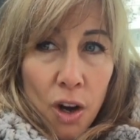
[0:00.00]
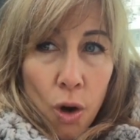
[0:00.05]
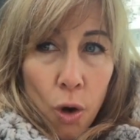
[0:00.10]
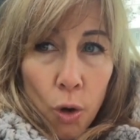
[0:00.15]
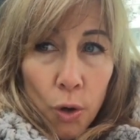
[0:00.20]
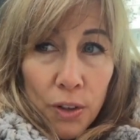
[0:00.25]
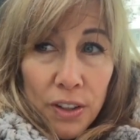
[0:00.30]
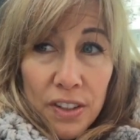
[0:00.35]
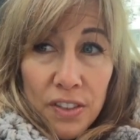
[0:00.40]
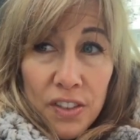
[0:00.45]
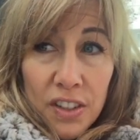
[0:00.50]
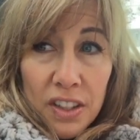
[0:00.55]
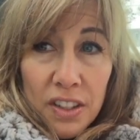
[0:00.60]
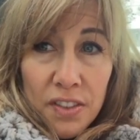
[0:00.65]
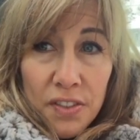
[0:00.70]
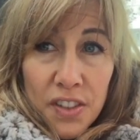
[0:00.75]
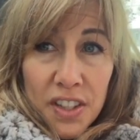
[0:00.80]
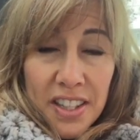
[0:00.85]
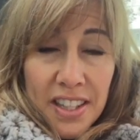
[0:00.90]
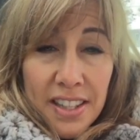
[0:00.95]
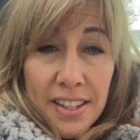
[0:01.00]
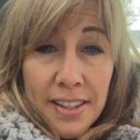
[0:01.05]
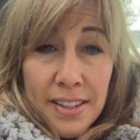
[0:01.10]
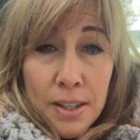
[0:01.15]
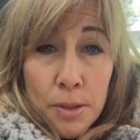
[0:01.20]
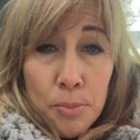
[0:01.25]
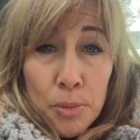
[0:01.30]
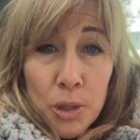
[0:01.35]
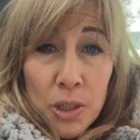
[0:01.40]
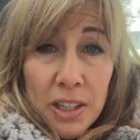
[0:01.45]
Or even if it's as
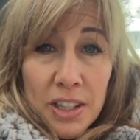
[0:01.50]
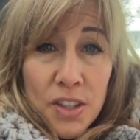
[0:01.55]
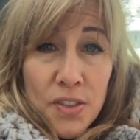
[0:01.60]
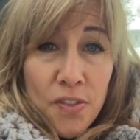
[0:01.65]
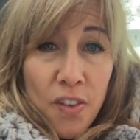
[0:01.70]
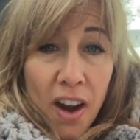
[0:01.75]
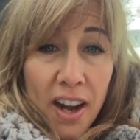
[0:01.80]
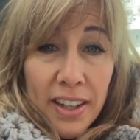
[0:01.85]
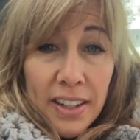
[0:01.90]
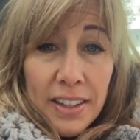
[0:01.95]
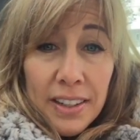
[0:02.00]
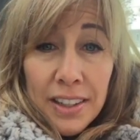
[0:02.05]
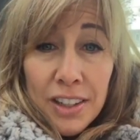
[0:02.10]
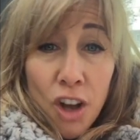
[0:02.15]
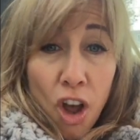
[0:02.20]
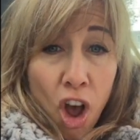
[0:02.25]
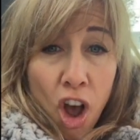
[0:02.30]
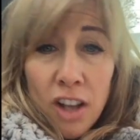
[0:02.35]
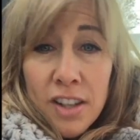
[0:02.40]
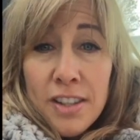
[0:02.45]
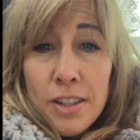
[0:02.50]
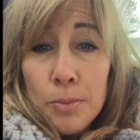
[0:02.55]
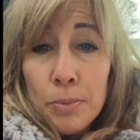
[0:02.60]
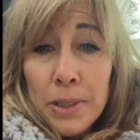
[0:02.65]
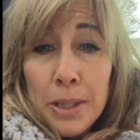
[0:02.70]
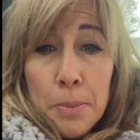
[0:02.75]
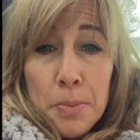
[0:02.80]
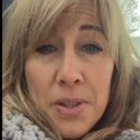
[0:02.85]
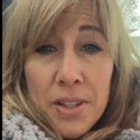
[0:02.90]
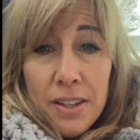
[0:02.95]
simple as finding an awesome
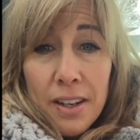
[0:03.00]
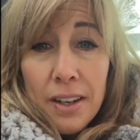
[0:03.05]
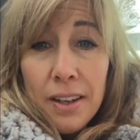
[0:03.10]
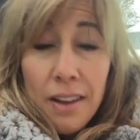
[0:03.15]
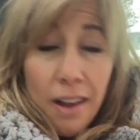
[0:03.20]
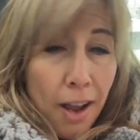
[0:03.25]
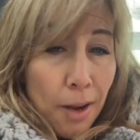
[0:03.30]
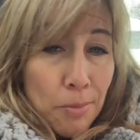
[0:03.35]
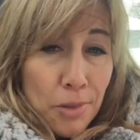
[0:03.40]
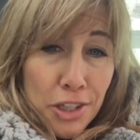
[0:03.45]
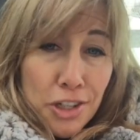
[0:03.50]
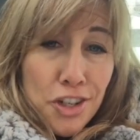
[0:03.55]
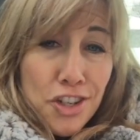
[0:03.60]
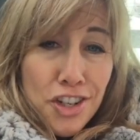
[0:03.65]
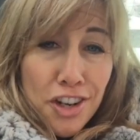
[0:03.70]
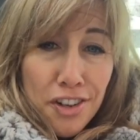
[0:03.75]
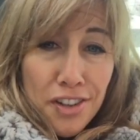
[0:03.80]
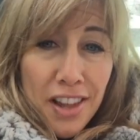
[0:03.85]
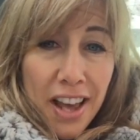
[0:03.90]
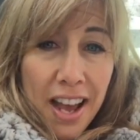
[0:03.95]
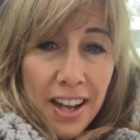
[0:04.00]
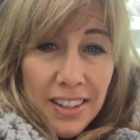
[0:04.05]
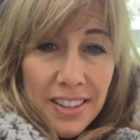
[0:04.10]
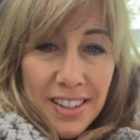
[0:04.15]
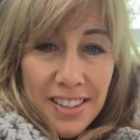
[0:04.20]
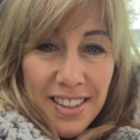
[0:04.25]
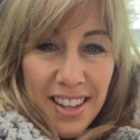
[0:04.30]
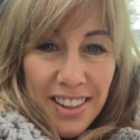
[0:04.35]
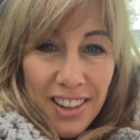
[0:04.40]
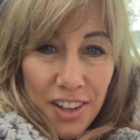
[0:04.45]
lipstick, I'm going to share that
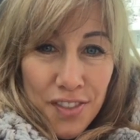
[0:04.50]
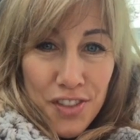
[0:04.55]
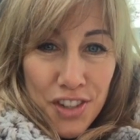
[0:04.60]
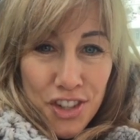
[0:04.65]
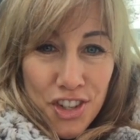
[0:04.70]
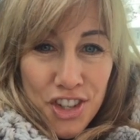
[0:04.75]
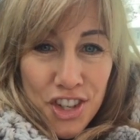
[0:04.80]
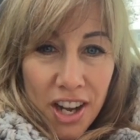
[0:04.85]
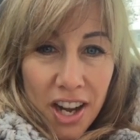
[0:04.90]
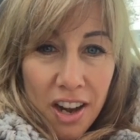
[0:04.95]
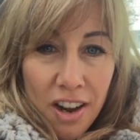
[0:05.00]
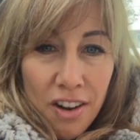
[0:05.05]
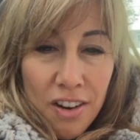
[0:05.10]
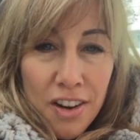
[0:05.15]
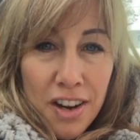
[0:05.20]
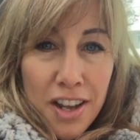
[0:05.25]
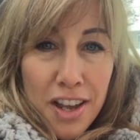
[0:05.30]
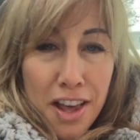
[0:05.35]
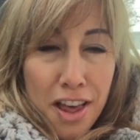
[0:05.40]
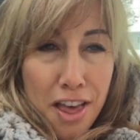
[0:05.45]
because I love to share